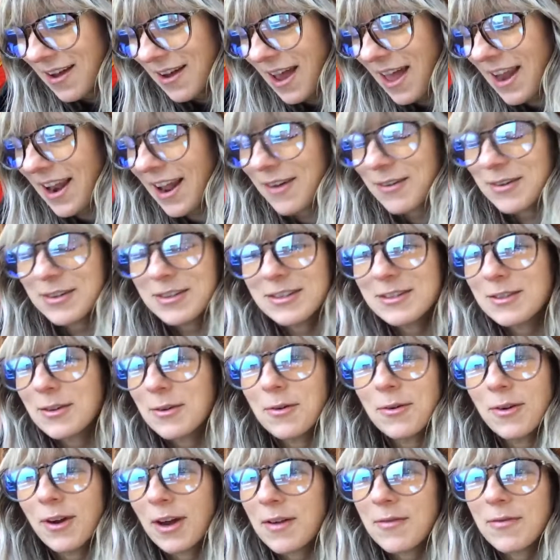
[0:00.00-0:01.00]
And I was so
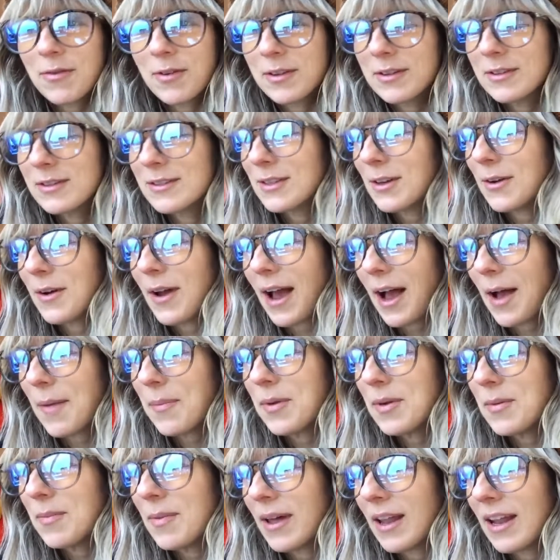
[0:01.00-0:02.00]
grateful and so
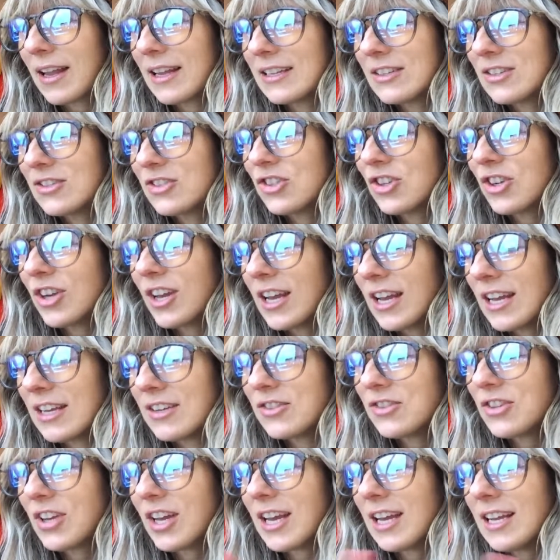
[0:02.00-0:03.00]
happy, but it
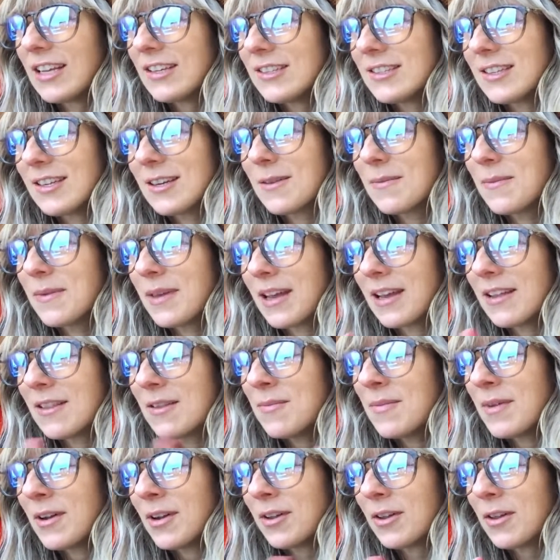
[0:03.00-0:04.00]
changed in the
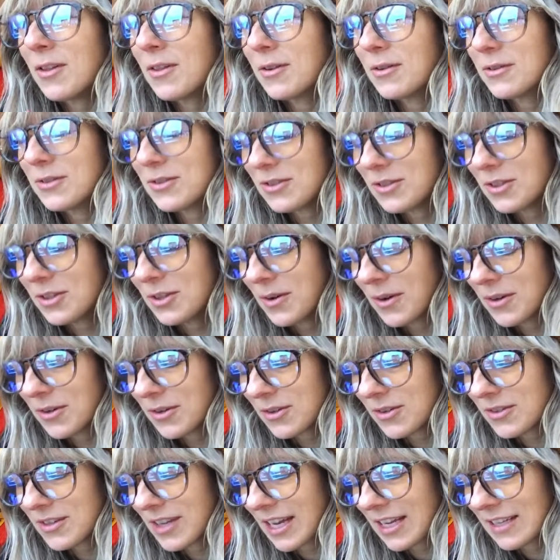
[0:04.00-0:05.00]
middle of those
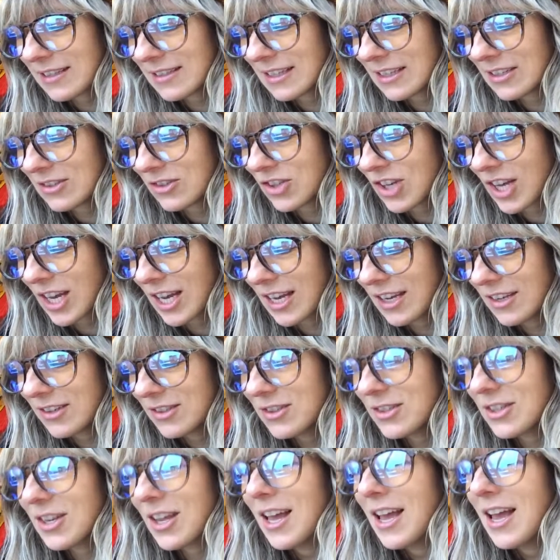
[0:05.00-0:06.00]
200 dates. It
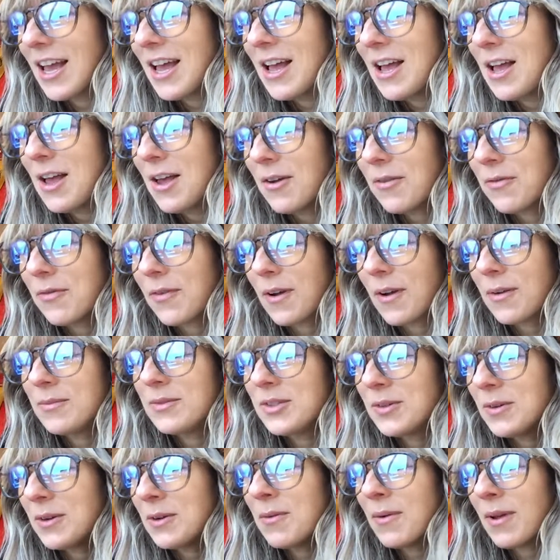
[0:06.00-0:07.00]
changed from
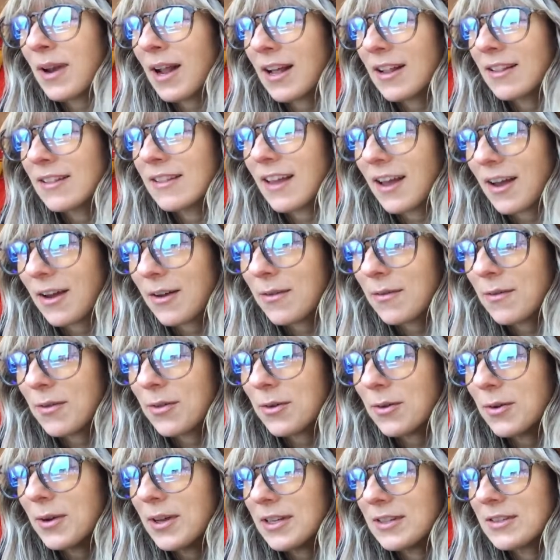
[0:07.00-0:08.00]
doing what I loved
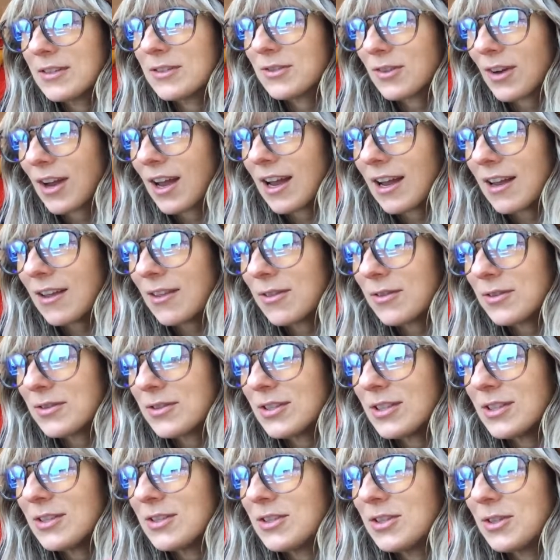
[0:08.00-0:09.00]
through his strength
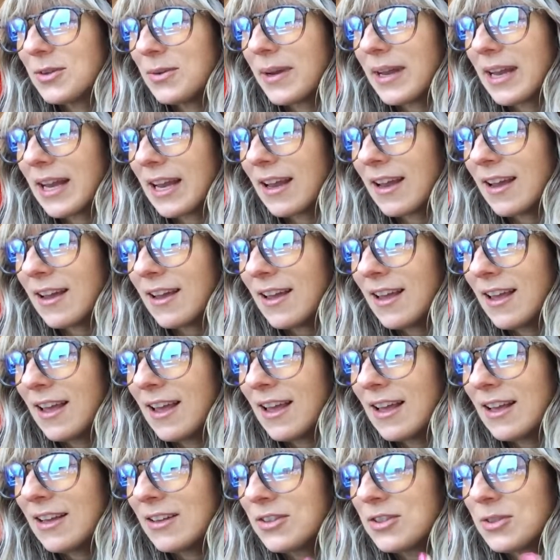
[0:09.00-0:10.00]
to doing,
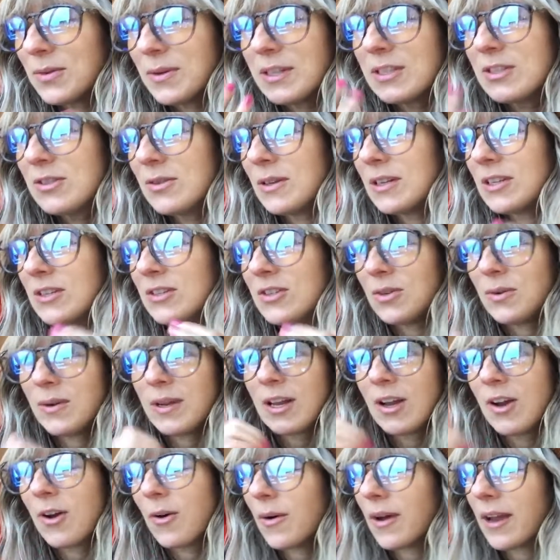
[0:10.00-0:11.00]

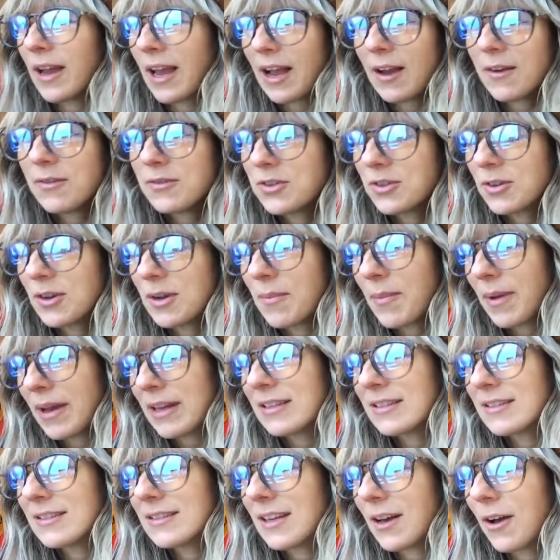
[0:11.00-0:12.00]
going after it
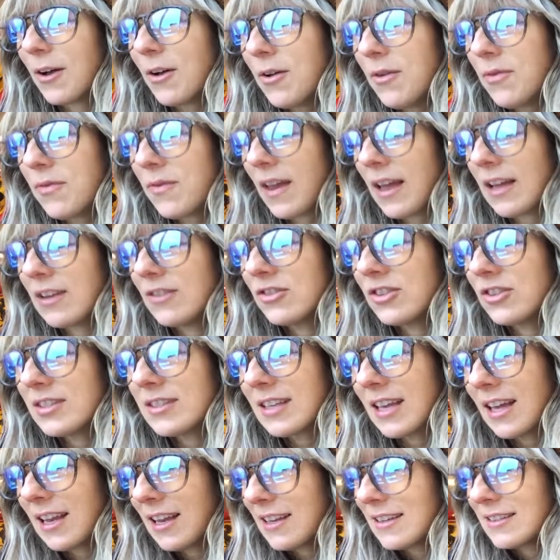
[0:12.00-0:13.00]
myself, and just
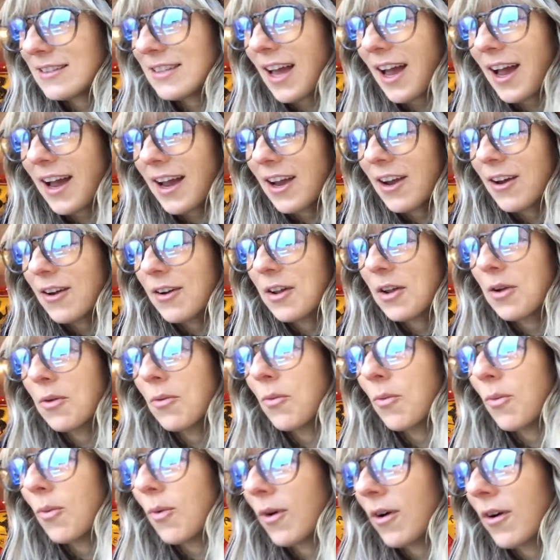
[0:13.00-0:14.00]
getting tired
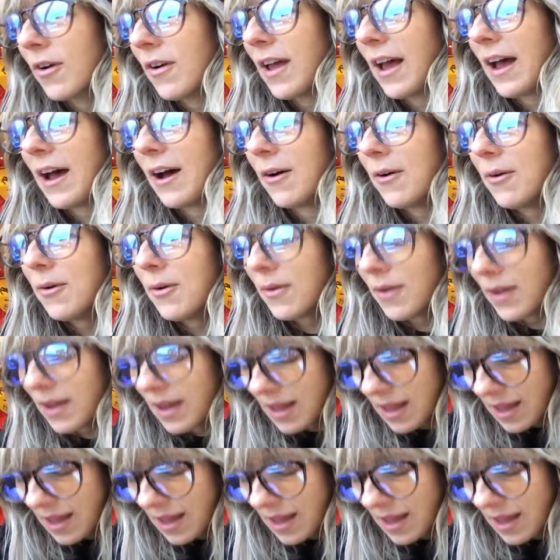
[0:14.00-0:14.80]
and worn out